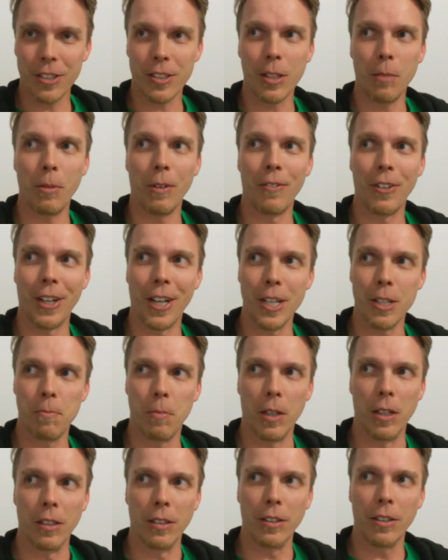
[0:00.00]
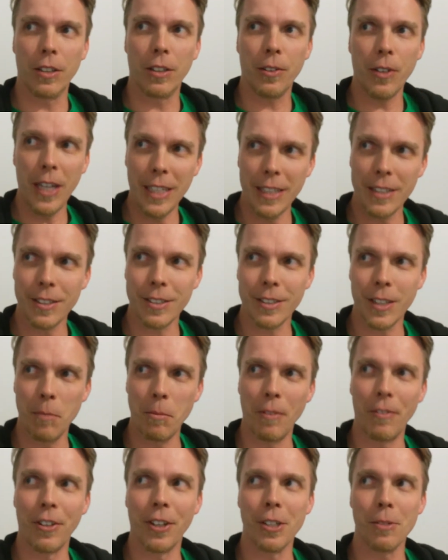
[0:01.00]
Some of it has been great,
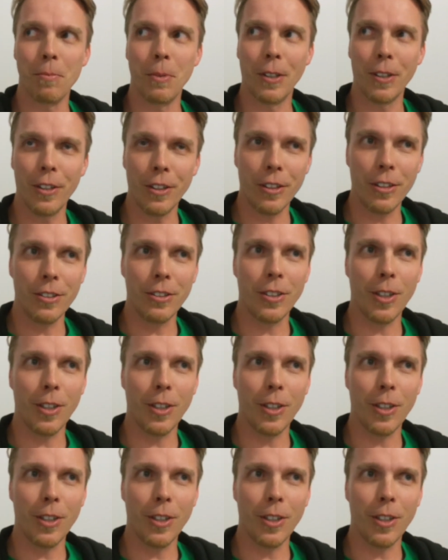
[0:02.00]
some of it has been good,